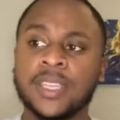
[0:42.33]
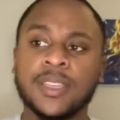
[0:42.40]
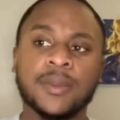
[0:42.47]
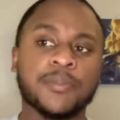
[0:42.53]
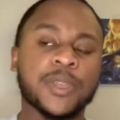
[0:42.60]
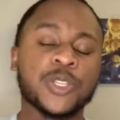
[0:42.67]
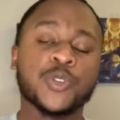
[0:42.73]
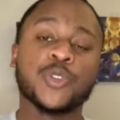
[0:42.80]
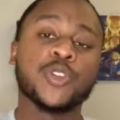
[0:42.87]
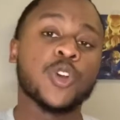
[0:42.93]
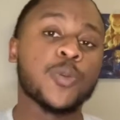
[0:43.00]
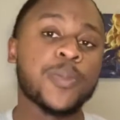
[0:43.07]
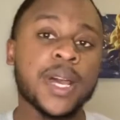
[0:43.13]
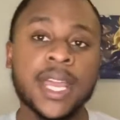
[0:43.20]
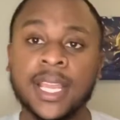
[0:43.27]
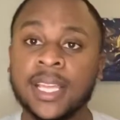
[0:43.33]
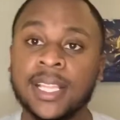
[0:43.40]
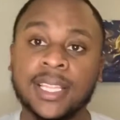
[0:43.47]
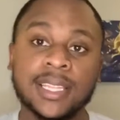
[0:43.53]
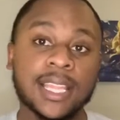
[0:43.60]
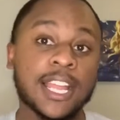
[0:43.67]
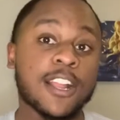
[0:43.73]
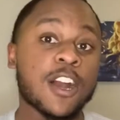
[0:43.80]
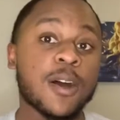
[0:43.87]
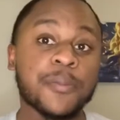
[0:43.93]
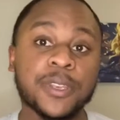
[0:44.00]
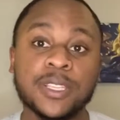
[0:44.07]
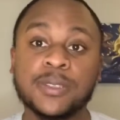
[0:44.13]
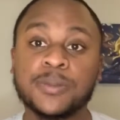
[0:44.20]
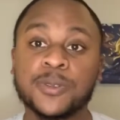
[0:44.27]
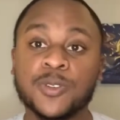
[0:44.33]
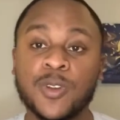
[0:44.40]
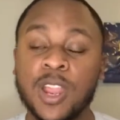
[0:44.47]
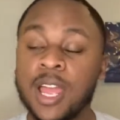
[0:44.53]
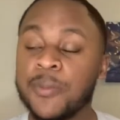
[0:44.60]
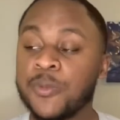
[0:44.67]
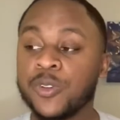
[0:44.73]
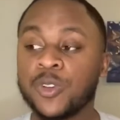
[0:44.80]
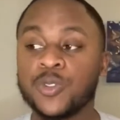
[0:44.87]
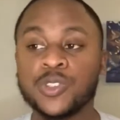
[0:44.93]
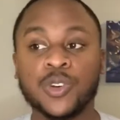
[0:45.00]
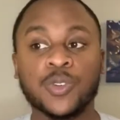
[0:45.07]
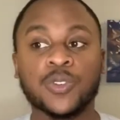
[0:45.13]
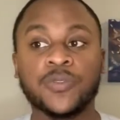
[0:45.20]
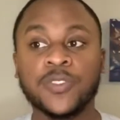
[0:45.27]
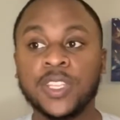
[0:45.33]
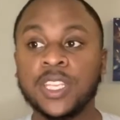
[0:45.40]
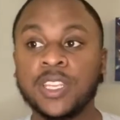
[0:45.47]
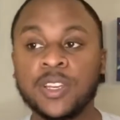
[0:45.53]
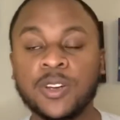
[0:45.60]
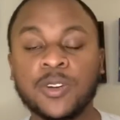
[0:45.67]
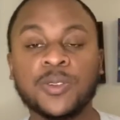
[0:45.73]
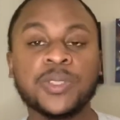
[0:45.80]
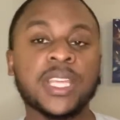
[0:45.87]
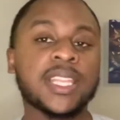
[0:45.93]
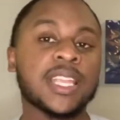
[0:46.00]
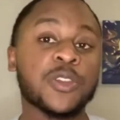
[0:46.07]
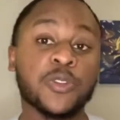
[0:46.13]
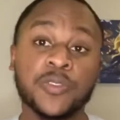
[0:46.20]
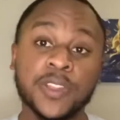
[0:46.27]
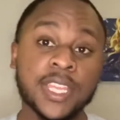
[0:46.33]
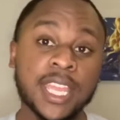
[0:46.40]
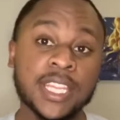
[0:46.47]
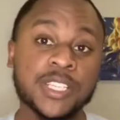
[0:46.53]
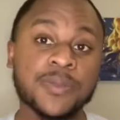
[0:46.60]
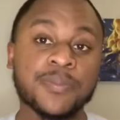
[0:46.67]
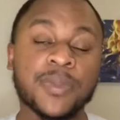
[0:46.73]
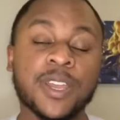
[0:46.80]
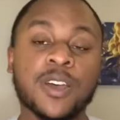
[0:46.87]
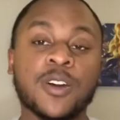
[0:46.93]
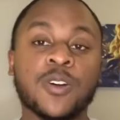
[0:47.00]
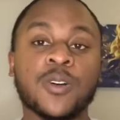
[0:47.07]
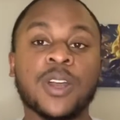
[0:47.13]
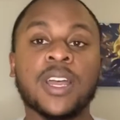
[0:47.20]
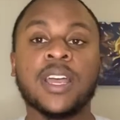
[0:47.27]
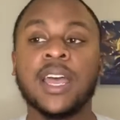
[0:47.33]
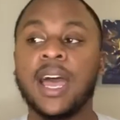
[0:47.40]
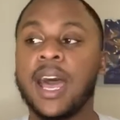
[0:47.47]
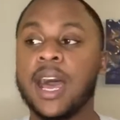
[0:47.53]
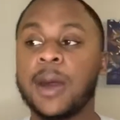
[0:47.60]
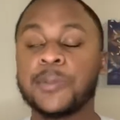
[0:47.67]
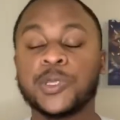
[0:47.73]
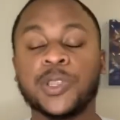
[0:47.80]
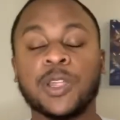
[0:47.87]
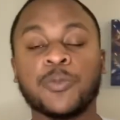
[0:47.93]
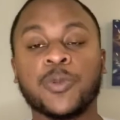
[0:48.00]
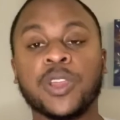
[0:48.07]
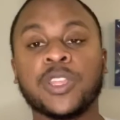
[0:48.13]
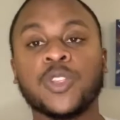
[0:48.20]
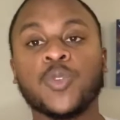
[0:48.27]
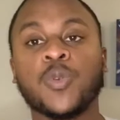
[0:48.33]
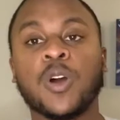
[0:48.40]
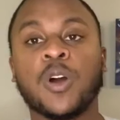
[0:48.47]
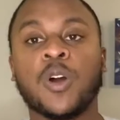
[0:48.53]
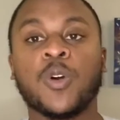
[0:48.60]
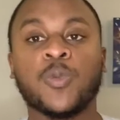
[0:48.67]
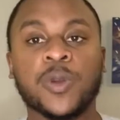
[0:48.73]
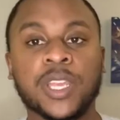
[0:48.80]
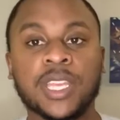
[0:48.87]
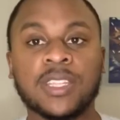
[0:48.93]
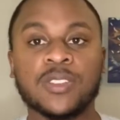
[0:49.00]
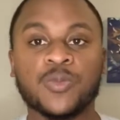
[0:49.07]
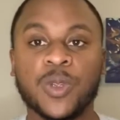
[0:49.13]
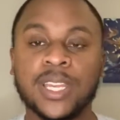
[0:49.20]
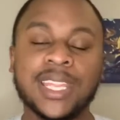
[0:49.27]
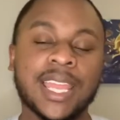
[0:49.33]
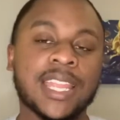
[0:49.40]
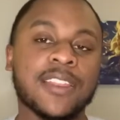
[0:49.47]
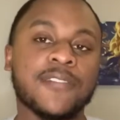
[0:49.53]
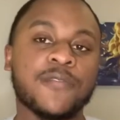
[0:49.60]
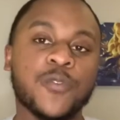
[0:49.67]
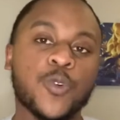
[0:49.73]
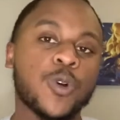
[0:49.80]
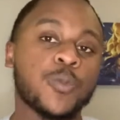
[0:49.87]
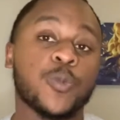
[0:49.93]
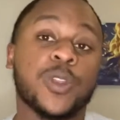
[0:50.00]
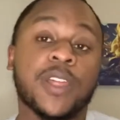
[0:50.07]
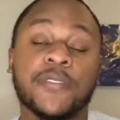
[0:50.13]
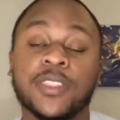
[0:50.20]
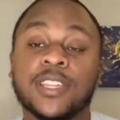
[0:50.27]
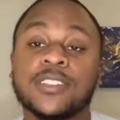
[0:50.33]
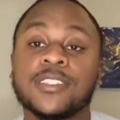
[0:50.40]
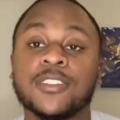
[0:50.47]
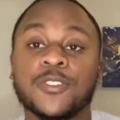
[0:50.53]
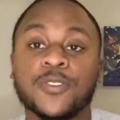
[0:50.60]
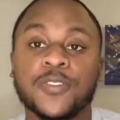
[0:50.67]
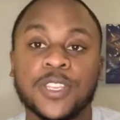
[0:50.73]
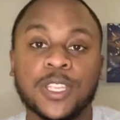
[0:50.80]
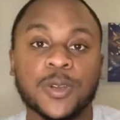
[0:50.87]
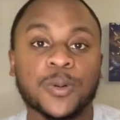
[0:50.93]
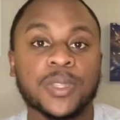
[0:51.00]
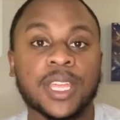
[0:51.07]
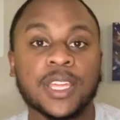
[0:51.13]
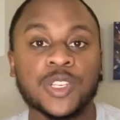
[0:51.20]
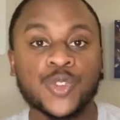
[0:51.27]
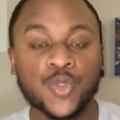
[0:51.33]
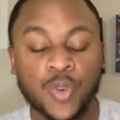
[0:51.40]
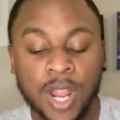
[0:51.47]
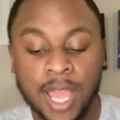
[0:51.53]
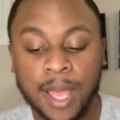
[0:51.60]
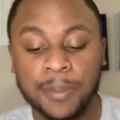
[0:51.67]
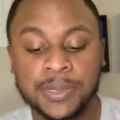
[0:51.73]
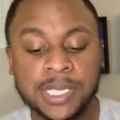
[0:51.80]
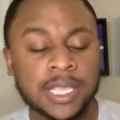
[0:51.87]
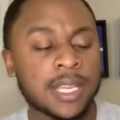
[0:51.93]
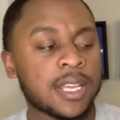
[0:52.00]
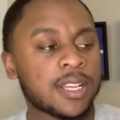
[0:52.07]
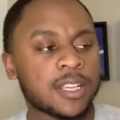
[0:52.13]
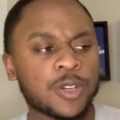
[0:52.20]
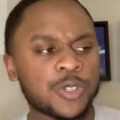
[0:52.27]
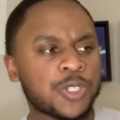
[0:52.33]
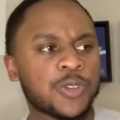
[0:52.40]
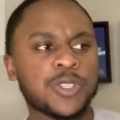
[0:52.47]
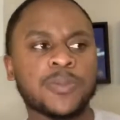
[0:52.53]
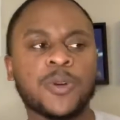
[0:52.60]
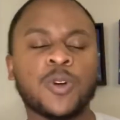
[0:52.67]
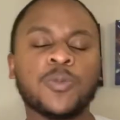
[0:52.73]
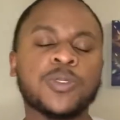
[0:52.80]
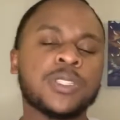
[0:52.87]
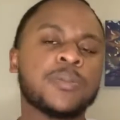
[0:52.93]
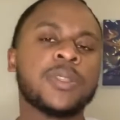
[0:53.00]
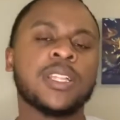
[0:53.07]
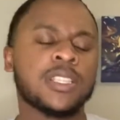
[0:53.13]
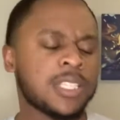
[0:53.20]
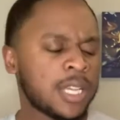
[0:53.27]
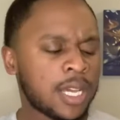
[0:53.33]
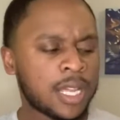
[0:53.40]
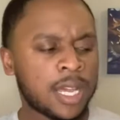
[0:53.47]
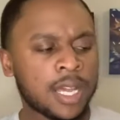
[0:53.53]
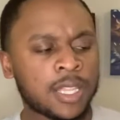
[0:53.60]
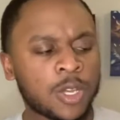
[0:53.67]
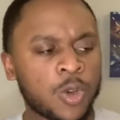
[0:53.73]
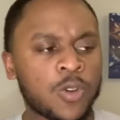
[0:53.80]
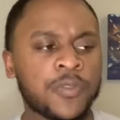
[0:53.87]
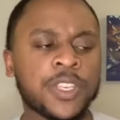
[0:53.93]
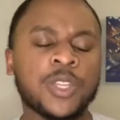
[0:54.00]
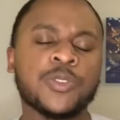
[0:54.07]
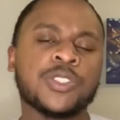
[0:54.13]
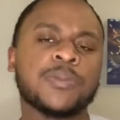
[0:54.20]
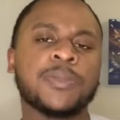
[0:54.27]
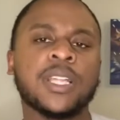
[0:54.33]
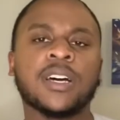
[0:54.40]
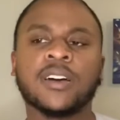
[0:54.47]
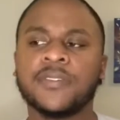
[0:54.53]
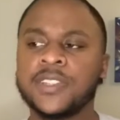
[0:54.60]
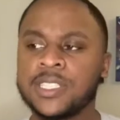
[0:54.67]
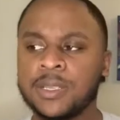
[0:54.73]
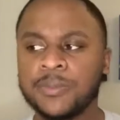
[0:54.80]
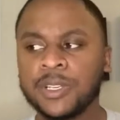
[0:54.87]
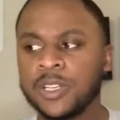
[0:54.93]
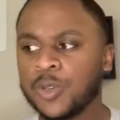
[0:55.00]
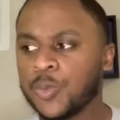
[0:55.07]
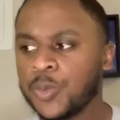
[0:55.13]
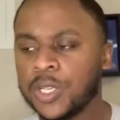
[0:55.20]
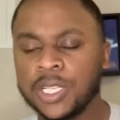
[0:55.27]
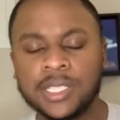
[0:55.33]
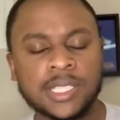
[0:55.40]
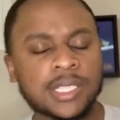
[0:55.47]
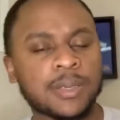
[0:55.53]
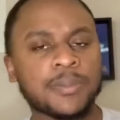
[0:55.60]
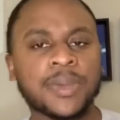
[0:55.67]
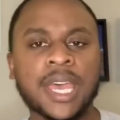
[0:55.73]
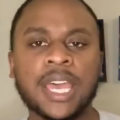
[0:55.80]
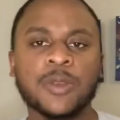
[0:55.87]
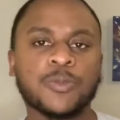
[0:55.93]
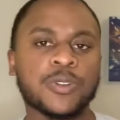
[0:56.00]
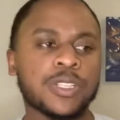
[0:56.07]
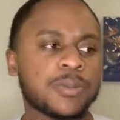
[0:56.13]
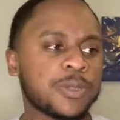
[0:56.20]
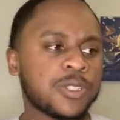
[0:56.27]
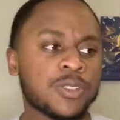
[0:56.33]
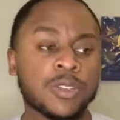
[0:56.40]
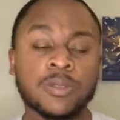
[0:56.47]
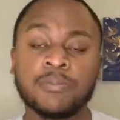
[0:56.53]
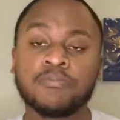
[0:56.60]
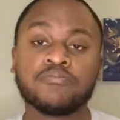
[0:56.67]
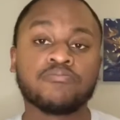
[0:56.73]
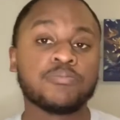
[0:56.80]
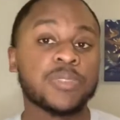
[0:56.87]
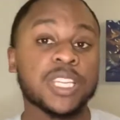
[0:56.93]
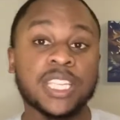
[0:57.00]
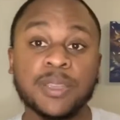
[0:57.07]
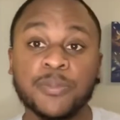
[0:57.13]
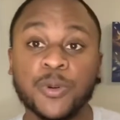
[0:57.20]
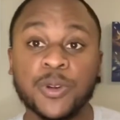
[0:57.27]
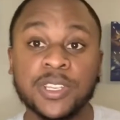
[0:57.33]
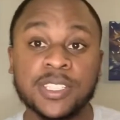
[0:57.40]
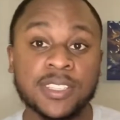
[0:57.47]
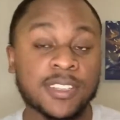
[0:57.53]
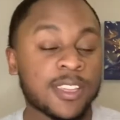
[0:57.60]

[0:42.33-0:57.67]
make sure you go back, like, comment, and subscribe on those old videos. Hit that notification bell so that way you are always ready and informed whenever there's a new video that drops. Go show the old videos some love. There's some good ones, there's some bad ones, but you know, pick your poison.